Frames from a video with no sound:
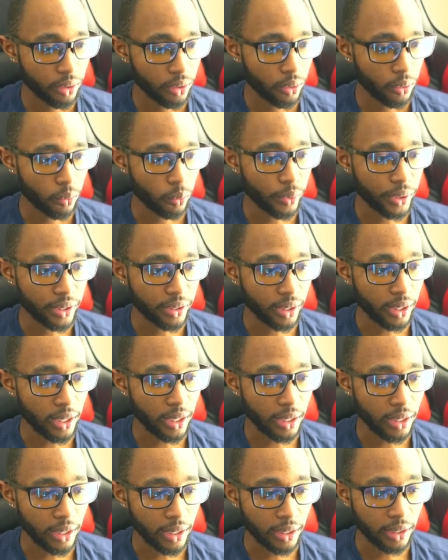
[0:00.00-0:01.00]
with
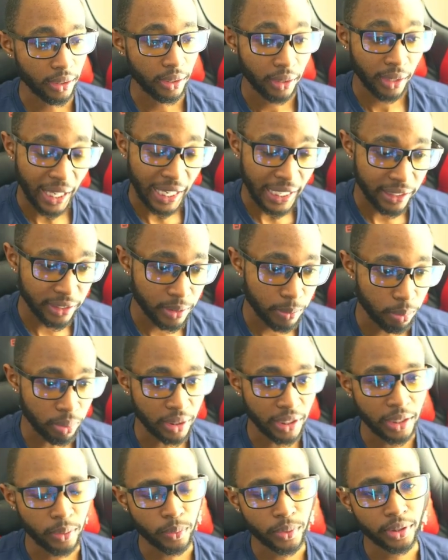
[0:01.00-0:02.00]
Light
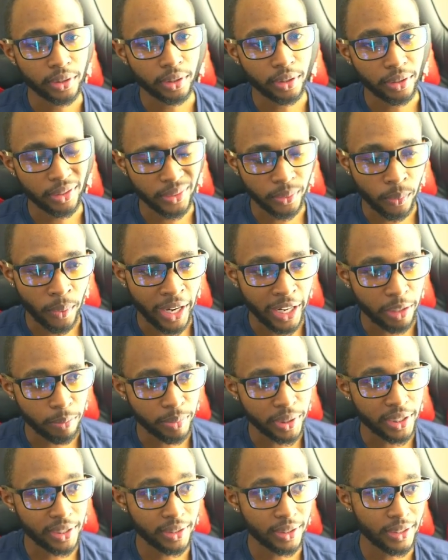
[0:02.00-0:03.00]
playing with the white
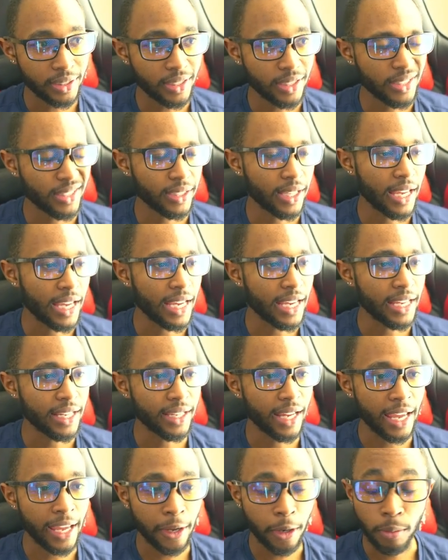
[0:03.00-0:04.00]
pieces and
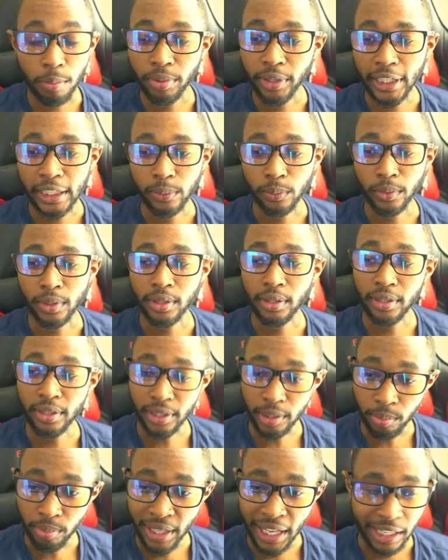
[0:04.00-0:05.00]
L playing with the
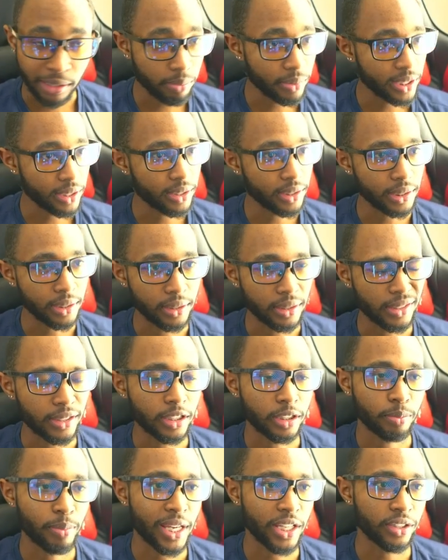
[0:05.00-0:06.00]
black pieces,
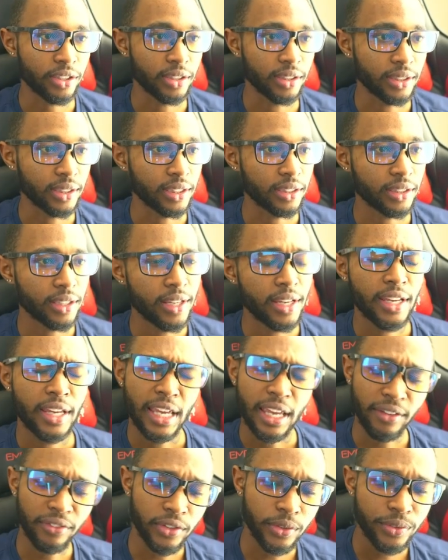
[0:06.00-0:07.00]
especially since
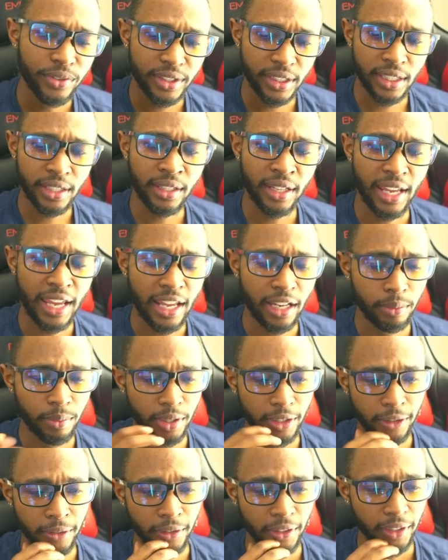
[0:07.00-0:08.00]
if you've seen the
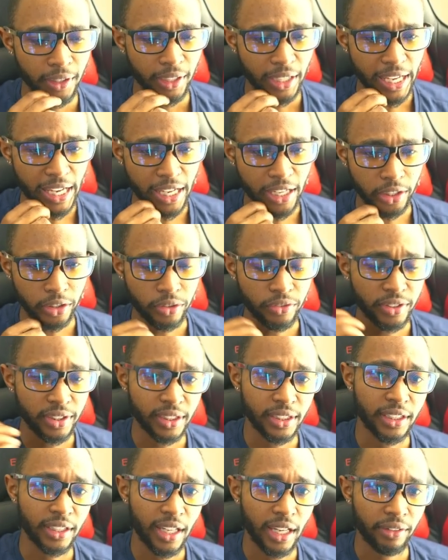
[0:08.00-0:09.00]
anime and you've
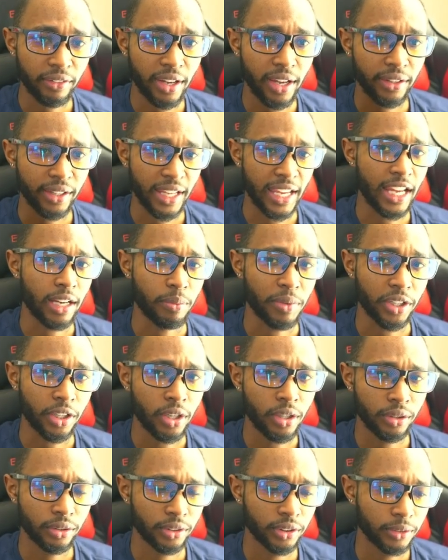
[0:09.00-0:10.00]
seen kind of how the anime
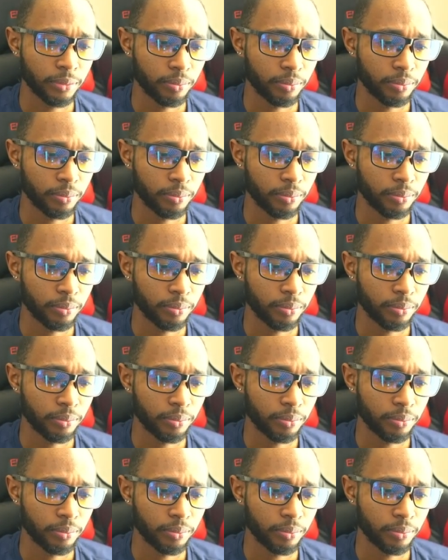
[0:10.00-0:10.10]
goes,